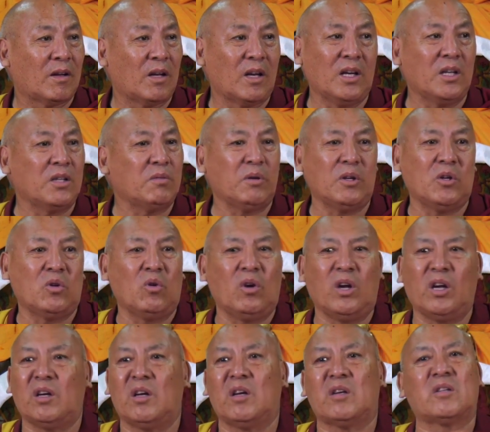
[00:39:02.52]
Unless we do
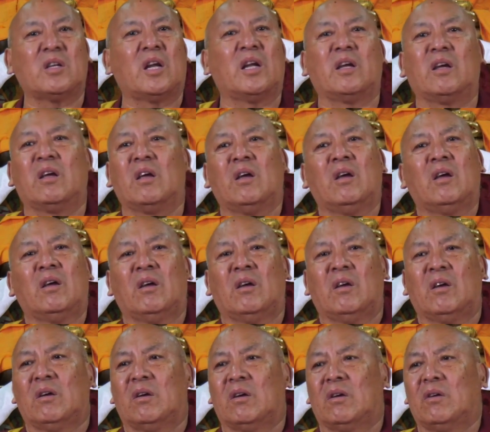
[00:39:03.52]
it, it's like,
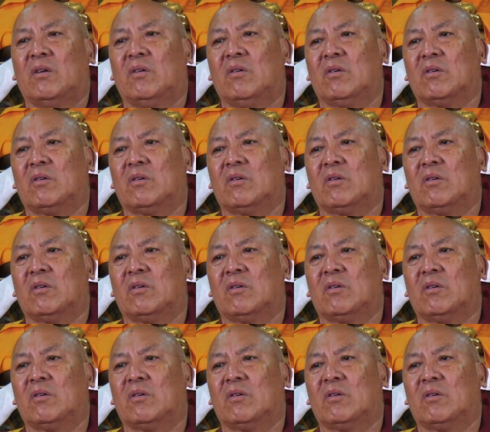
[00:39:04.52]
you